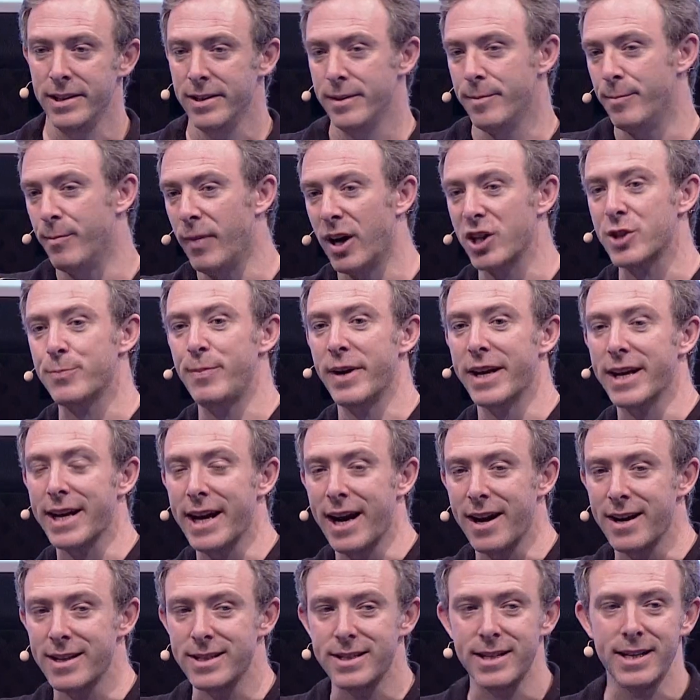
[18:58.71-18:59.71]
much better
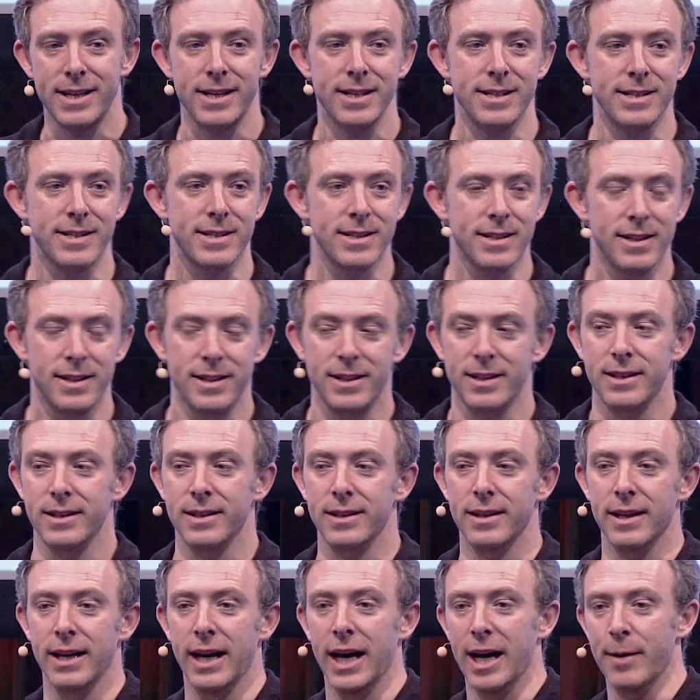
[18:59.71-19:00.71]
guarantees
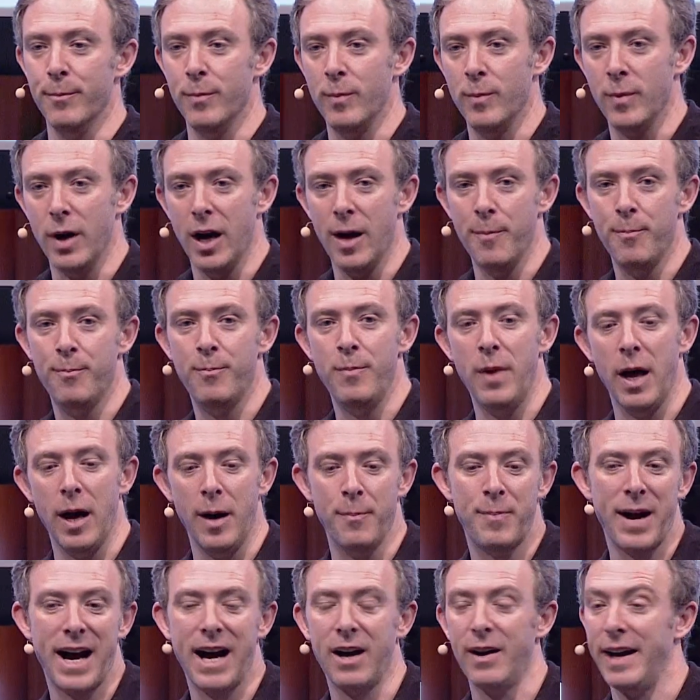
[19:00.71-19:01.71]
um,
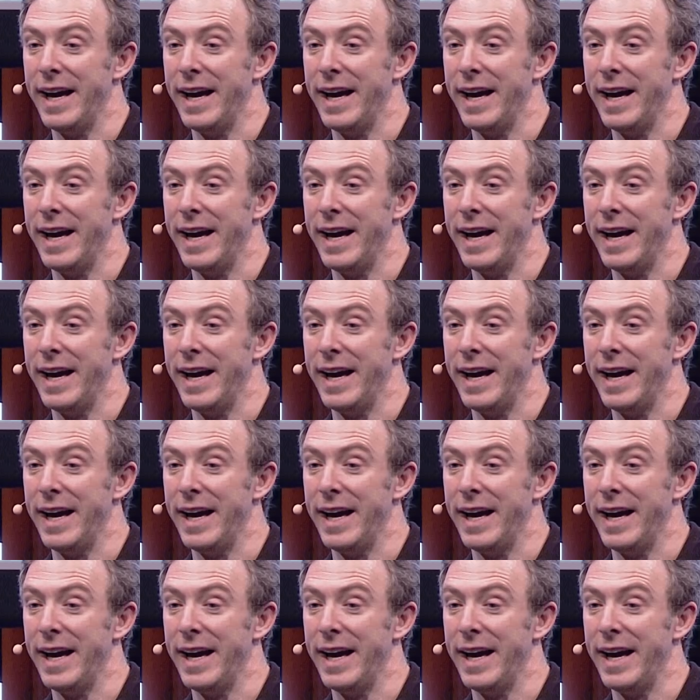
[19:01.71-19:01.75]
about